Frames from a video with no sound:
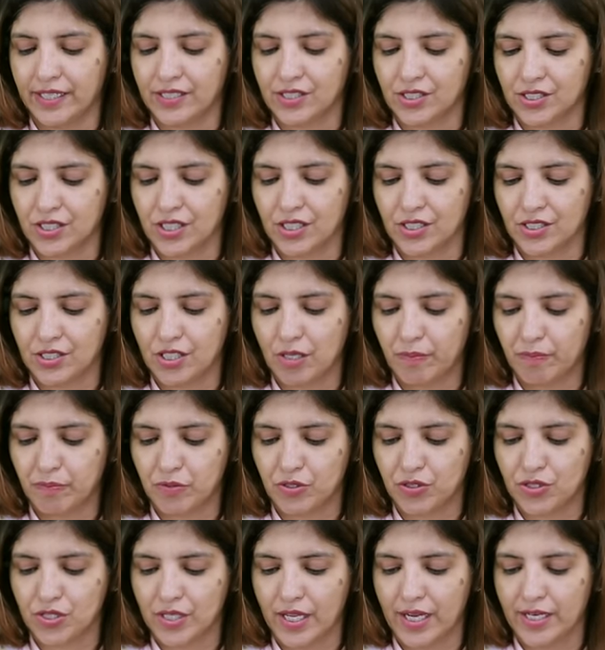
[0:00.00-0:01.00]
testes, they
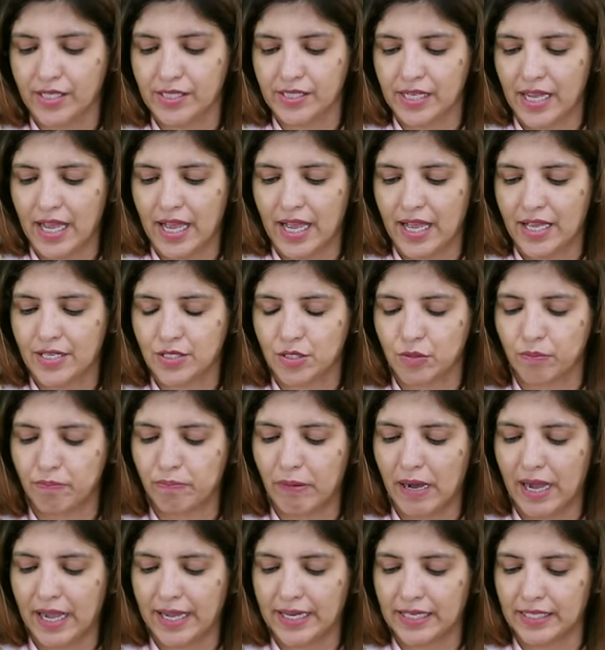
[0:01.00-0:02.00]
present as
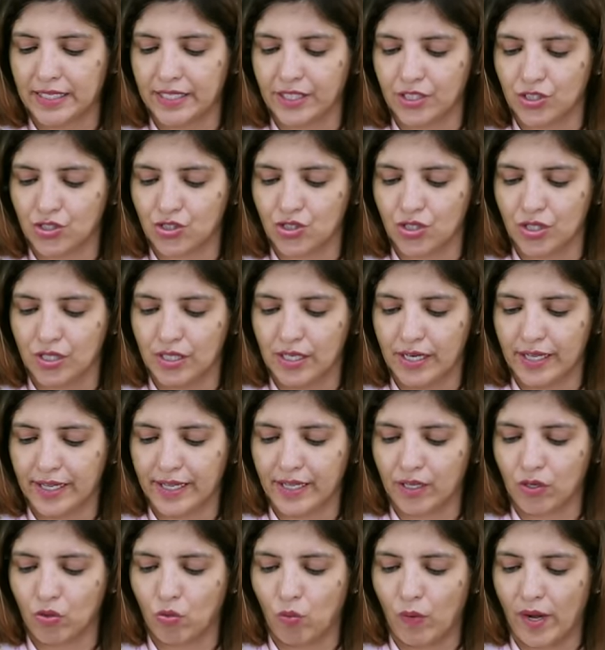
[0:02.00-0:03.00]
bilateral
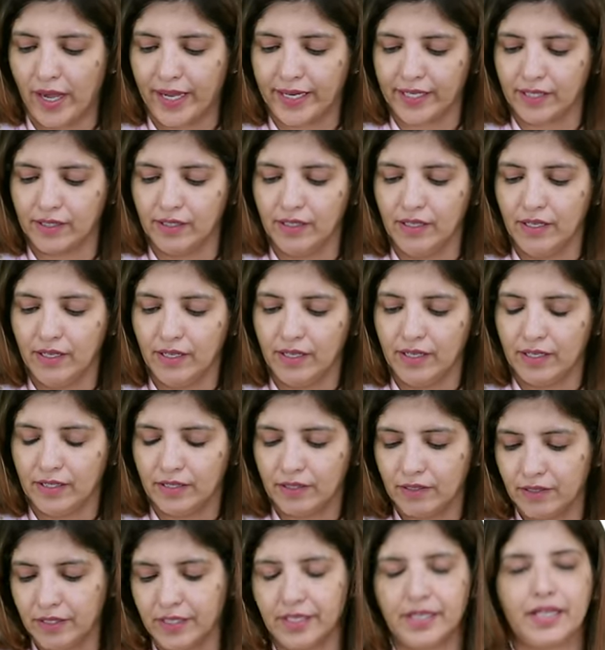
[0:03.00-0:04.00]
inguinal
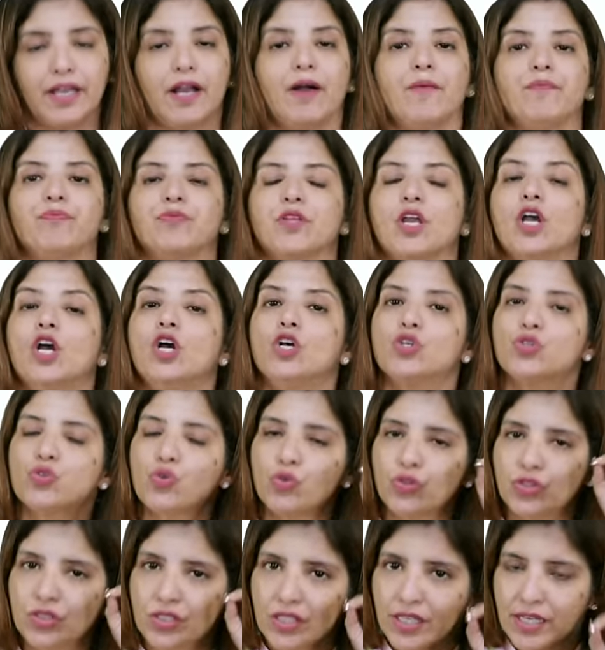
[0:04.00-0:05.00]
hernia.
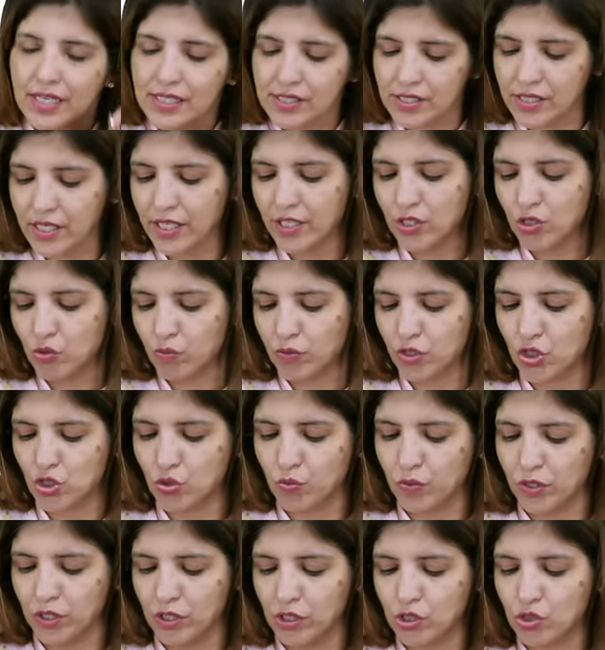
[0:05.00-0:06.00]
So these
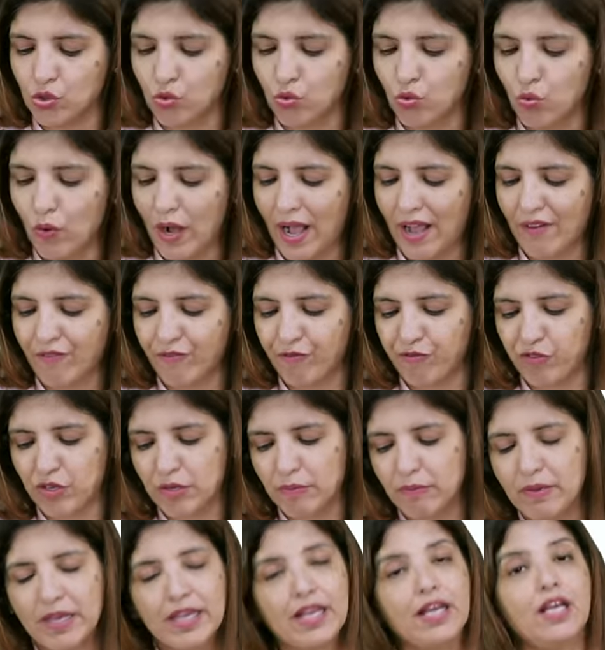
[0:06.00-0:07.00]
individuals who have
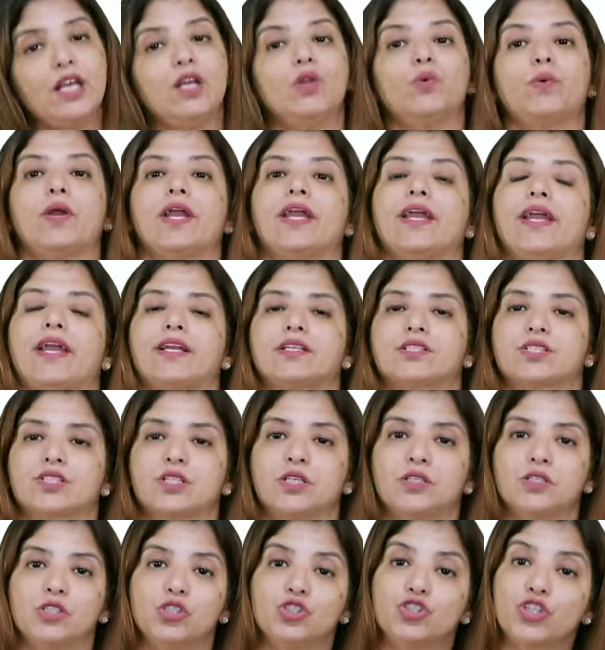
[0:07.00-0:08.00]
female looking
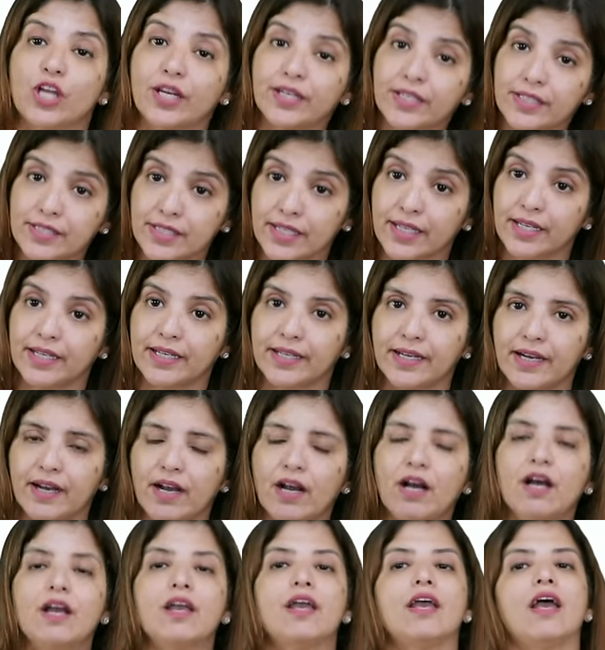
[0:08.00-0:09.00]
external
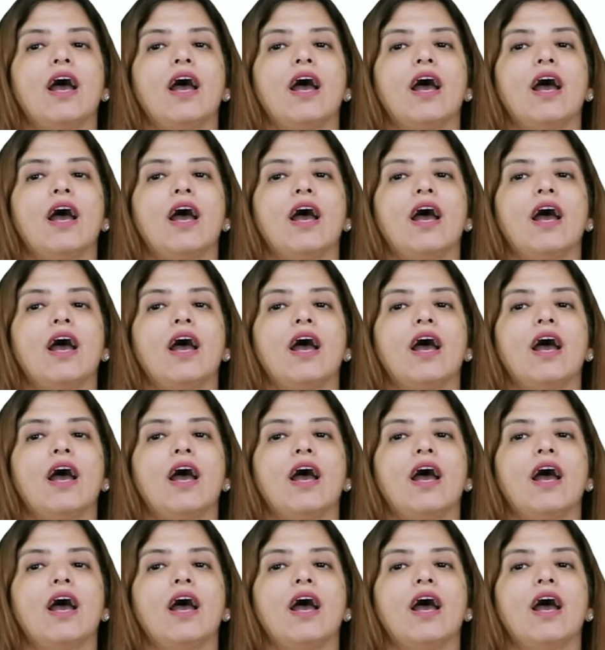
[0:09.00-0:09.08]
genitalia